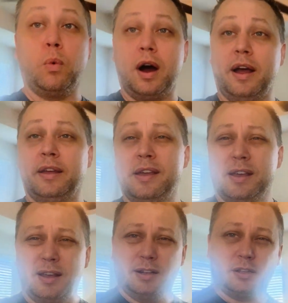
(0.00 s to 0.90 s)
why
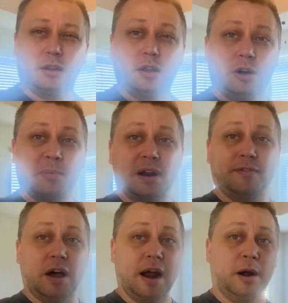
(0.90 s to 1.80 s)
it's a little bit of
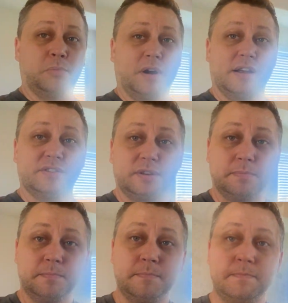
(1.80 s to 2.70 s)
a higher price.
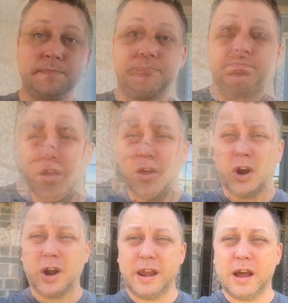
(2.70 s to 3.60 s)

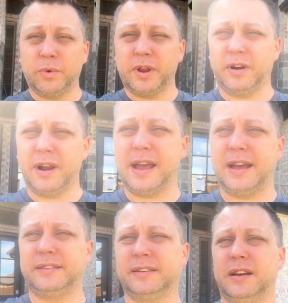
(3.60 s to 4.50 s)
All right, now we are
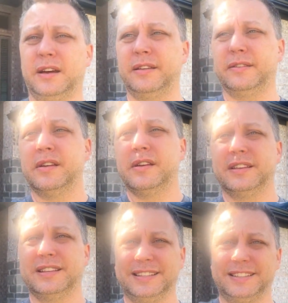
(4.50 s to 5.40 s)
at uh,
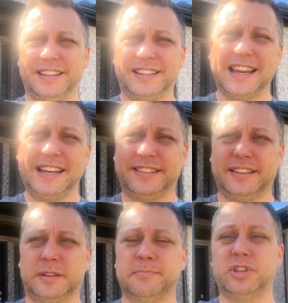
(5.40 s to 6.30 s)

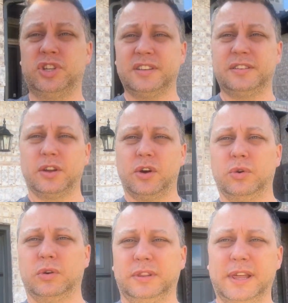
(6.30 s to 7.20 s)
686 Majestic
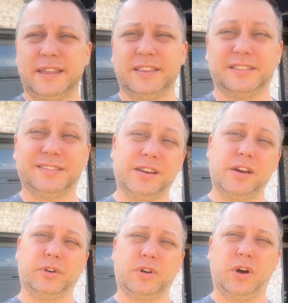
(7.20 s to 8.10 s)
Oak Lane. This is
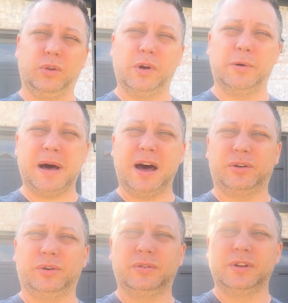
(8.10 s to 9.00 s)
another Caldwell
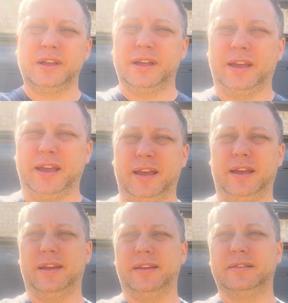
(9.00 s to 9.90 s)
model
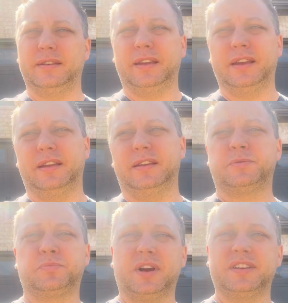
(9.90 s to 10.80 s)
and it
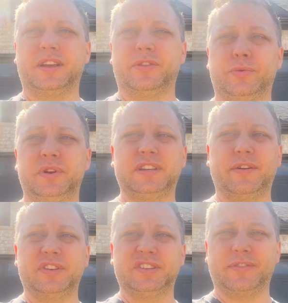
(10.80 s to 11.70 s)
is priced at
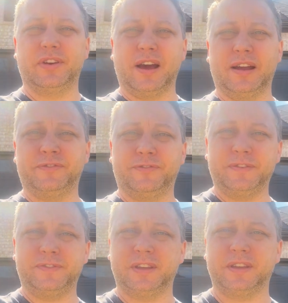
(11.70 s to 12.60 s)

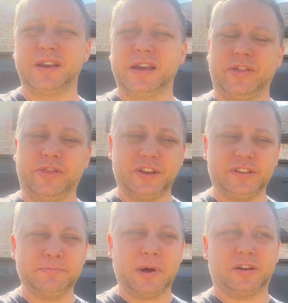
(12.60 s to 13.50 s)
377,950.
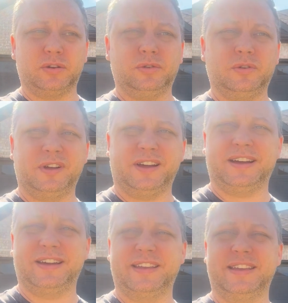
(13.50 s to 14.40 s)
This model
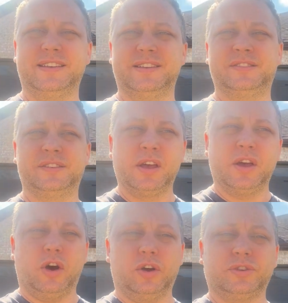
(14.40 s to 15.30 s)
uh, is
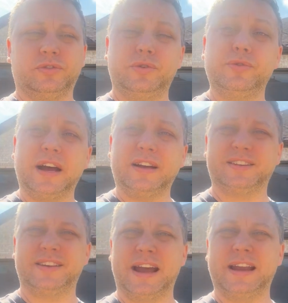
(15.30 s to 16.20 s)
also
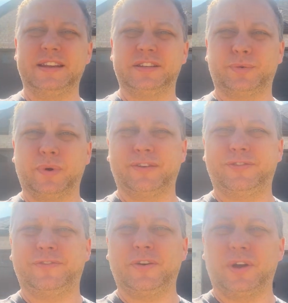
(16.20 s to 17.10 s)
2,090 square
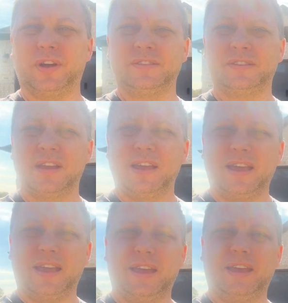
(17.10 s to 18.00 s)
foot
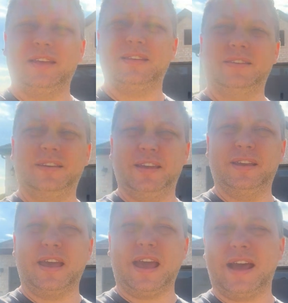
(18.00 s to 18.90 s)
and
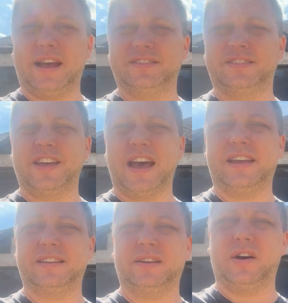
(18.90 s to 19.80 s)
it has
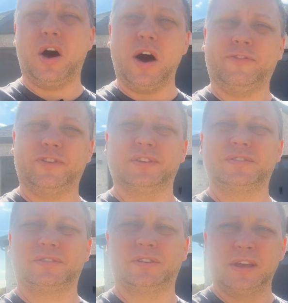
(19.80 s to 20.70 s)
that
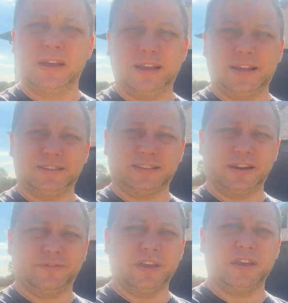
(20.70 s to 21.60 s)
office instead
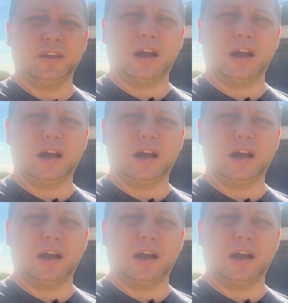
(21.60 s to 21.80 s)
of the